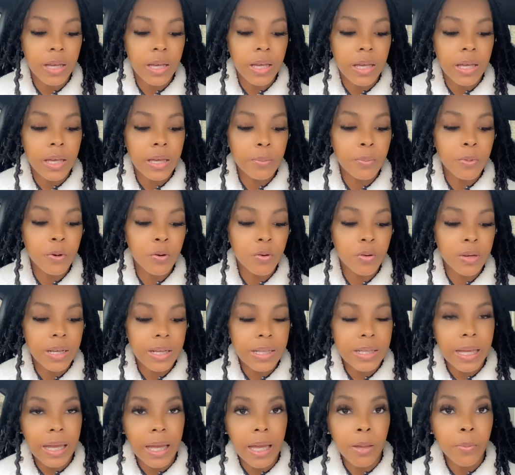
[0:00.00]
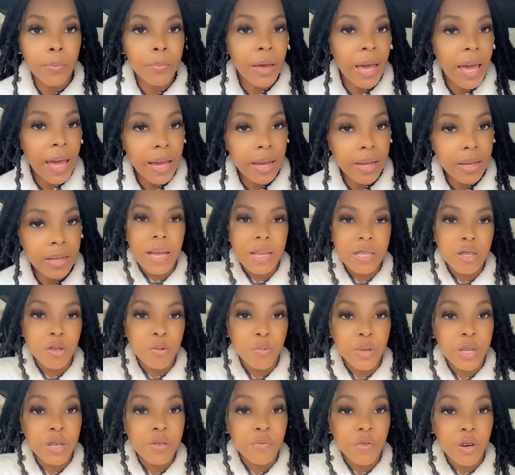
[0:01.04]
he pulled his hand back to
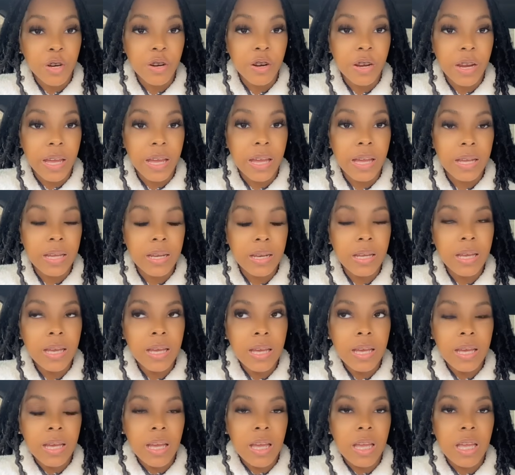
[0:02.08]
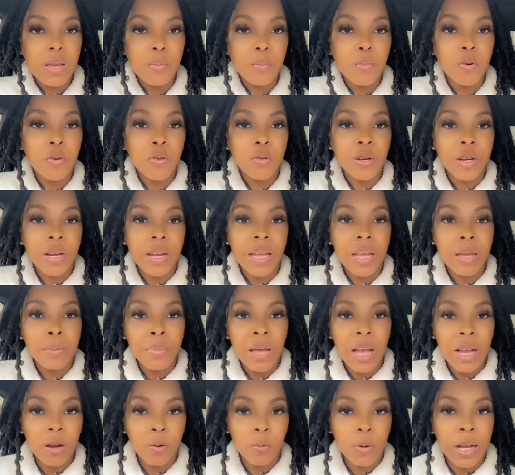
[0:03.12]
reach for her hand and he pulled her hand
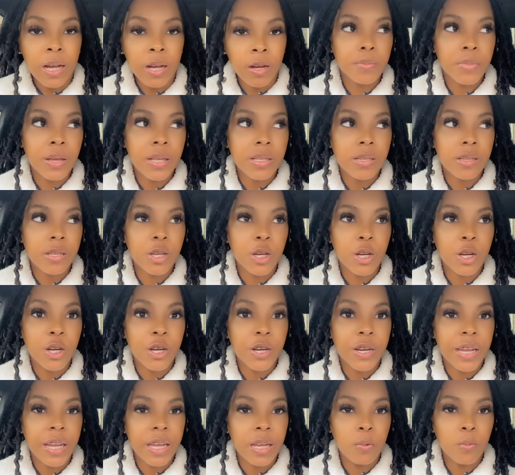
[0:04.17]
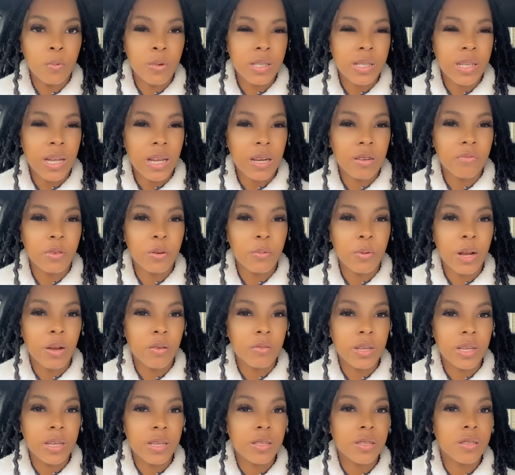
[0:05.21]
back around. Basically, her hand was kind of
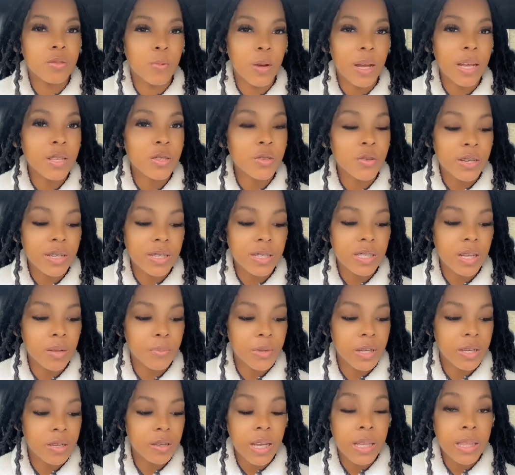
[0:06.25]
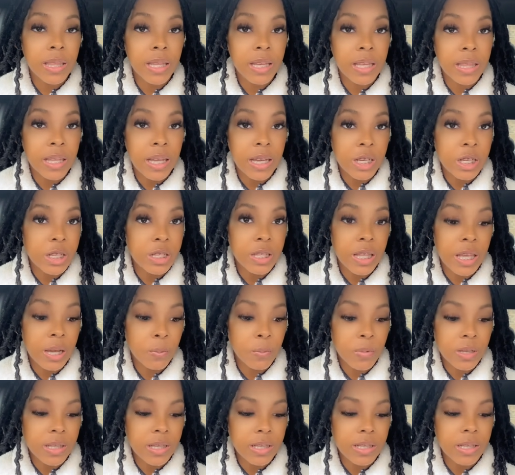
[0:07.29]
around his waist or his stomach, and then they they
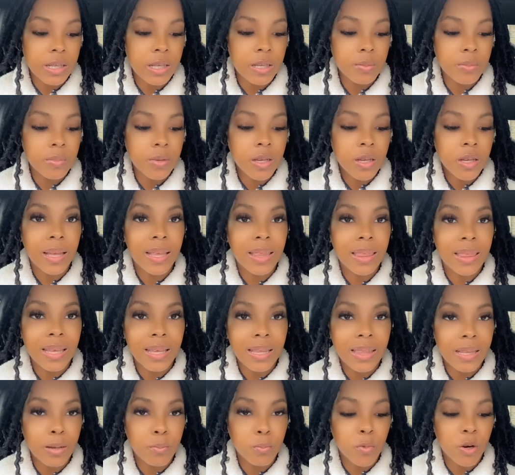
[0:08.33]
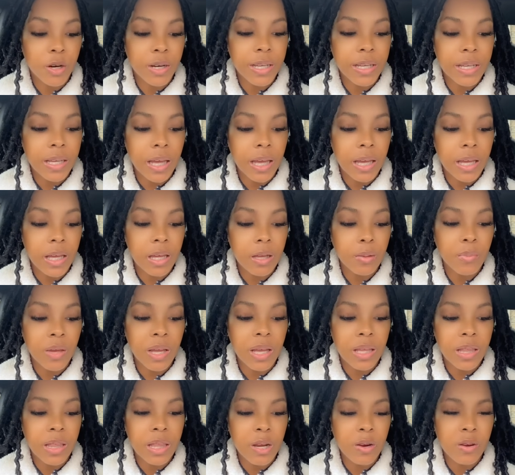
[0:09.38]
went to sleep. Then the morning came,
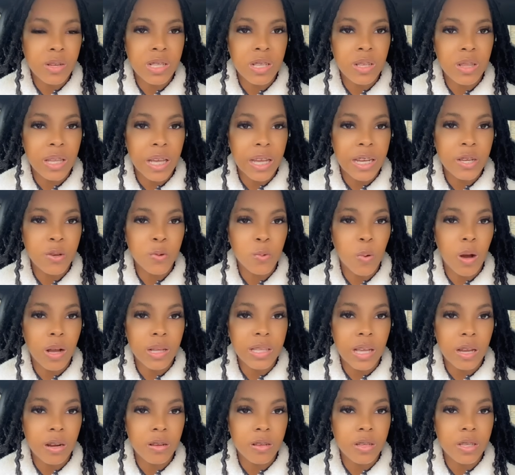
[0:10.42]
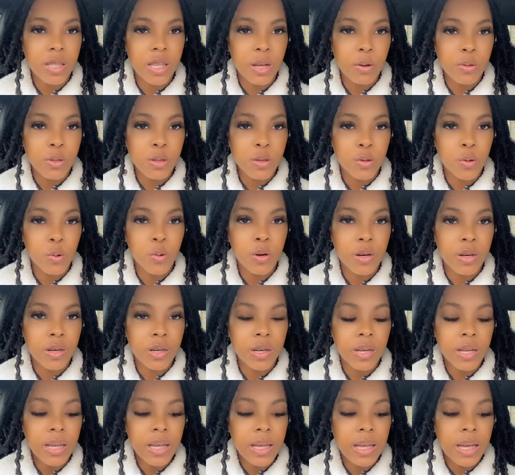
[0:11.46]
and there was a lady walked out. There was a door,
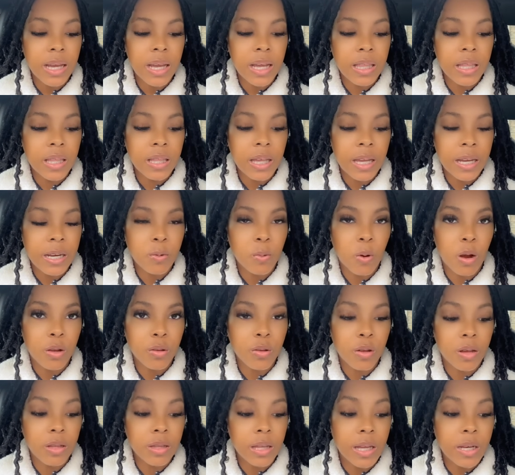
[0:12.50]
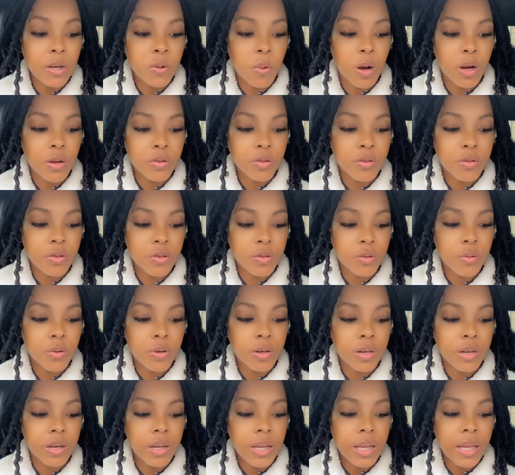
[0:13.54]
and the lady walked a lady walked through the
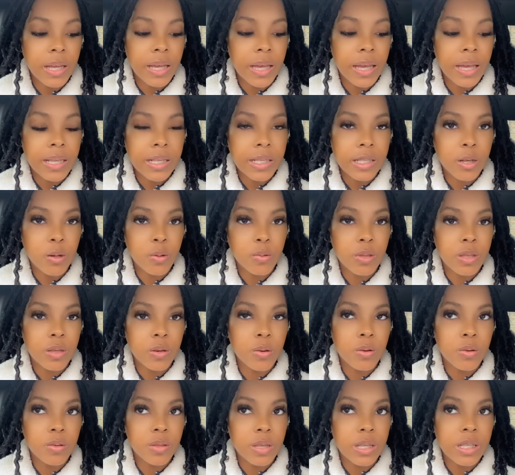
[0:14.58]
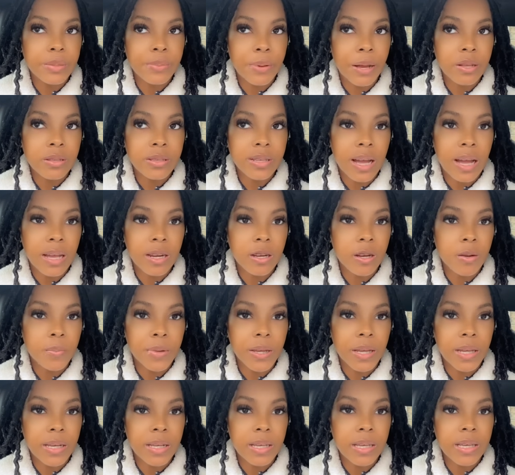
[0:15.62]
door, and so the spouse got up
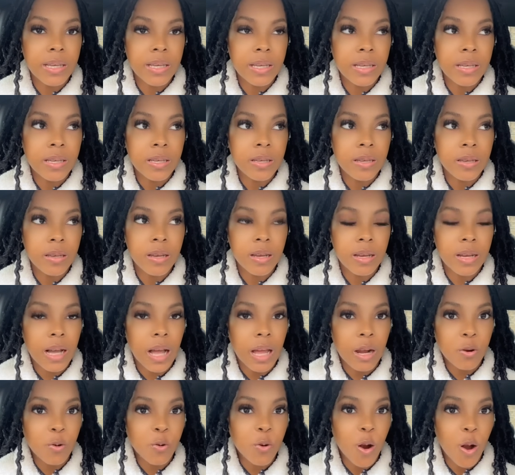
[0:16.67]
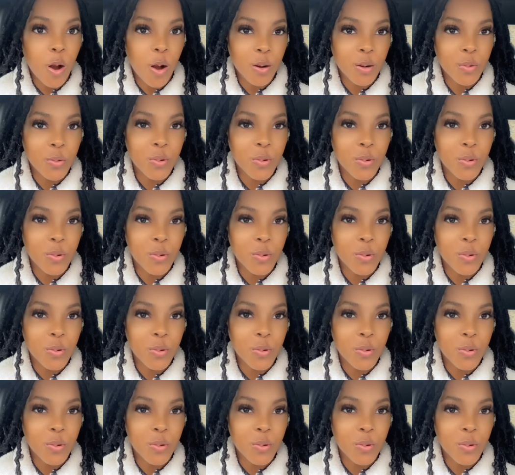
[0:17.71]
and he kind of crawled